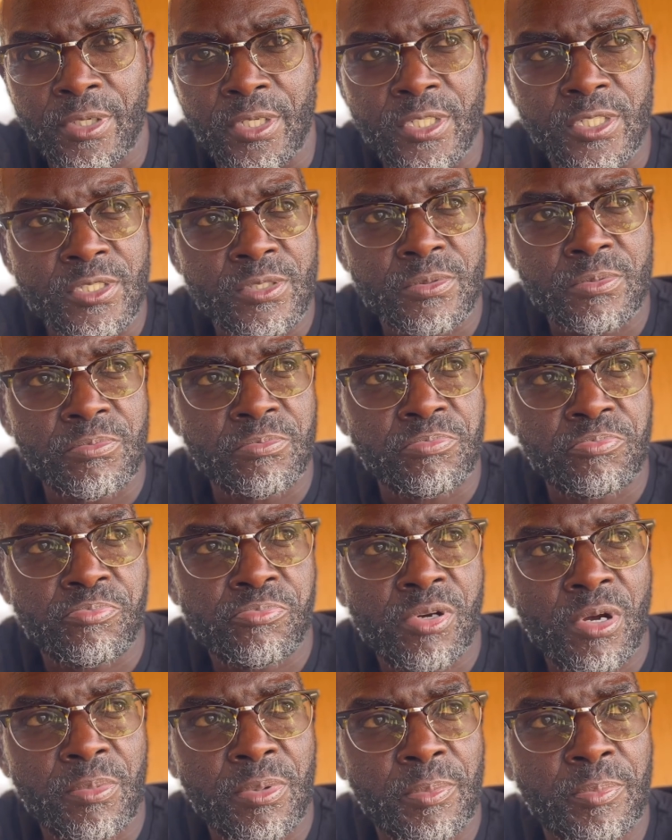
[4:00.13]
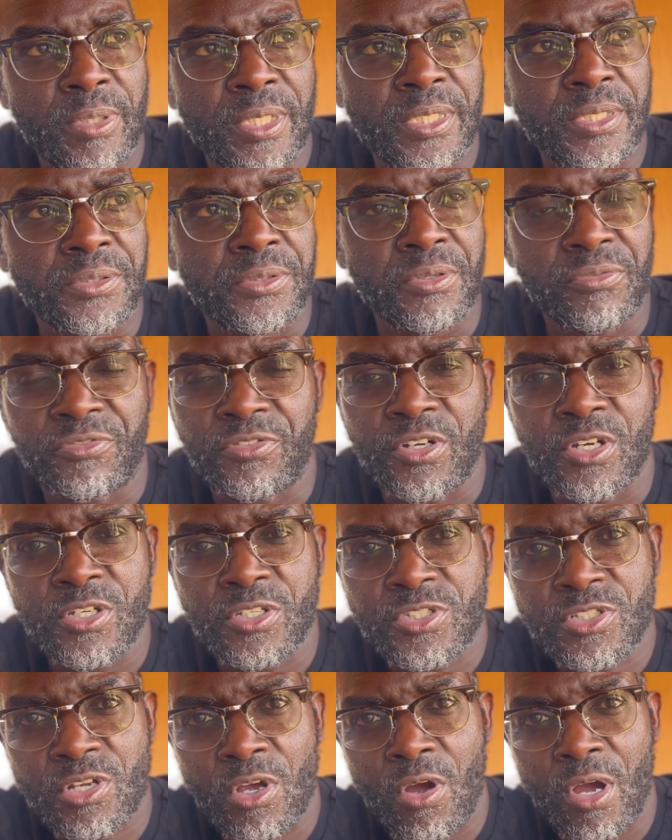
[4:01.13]
it's probably the
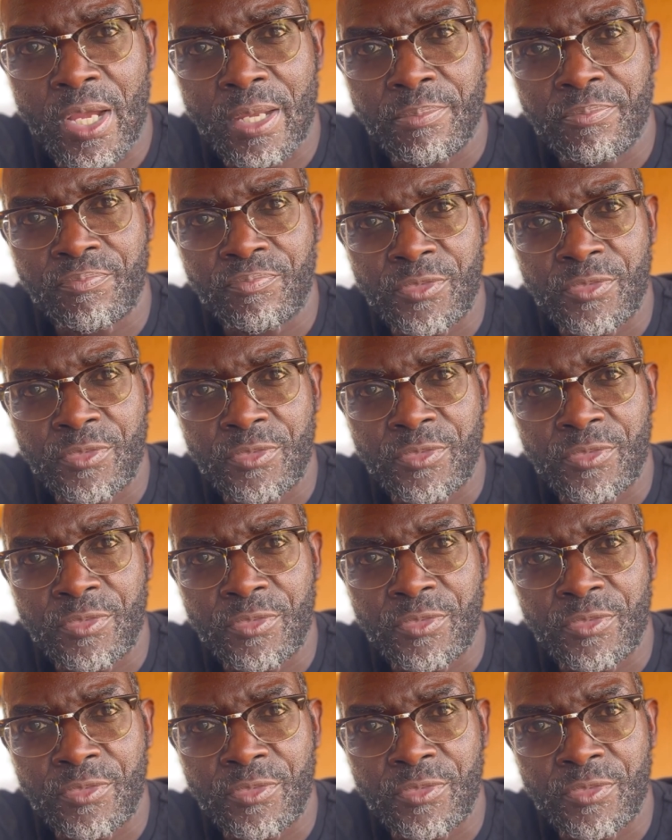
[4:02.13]
first time